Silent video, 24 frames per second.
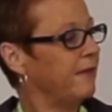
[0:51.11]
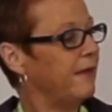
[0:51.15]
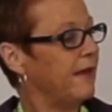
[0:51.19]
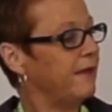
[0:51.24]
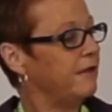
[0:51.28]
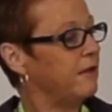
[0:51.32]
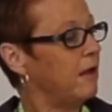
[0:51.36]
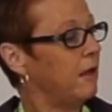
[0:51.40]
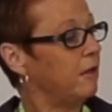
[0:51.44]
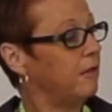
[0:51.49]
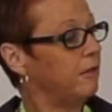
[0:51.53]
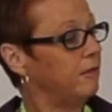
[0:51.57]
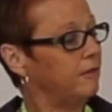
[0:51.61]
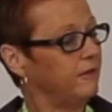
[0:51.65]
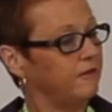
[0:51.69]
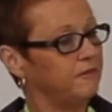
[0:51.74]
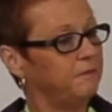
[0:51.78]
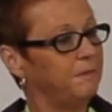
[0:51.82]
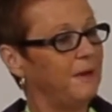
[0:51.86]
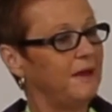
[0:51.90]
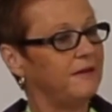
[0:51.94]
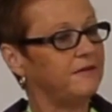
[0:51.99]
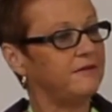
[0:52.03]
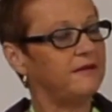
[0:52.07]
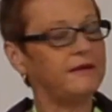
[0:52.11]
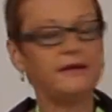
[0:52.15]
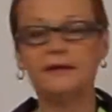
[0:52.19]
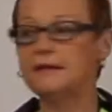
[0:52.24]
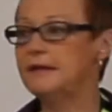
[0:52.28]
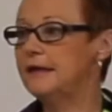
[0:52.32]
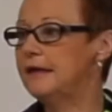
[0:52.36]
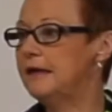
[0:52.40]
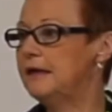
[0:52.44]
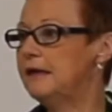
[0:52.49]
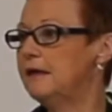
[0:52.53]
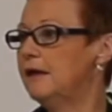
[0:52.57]
And this
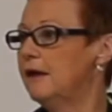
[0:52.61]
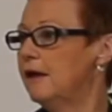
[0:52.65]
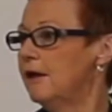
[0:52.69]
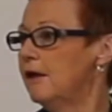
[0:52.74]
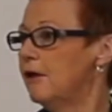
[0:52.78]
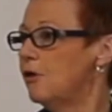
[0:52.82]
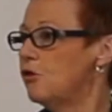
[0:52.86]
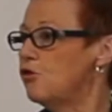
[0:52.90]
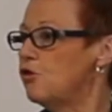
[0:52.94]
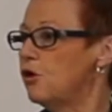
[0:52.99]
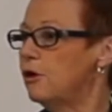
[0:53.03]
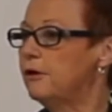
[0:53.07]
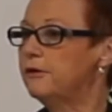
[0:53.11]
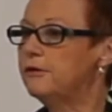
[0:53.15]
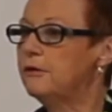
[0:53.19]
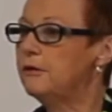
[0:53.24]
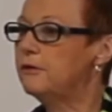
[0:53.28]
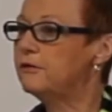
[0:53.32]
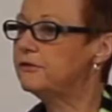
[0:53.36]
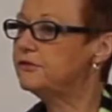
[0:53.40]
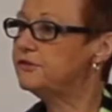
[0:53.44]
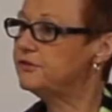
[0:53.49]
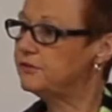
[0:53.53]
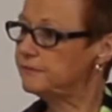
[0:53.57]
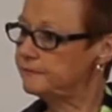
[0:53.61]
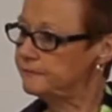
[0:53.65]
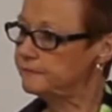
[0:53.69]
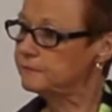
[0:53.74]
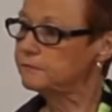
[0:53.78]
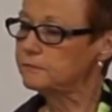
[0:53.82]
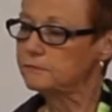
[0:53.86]
basically journals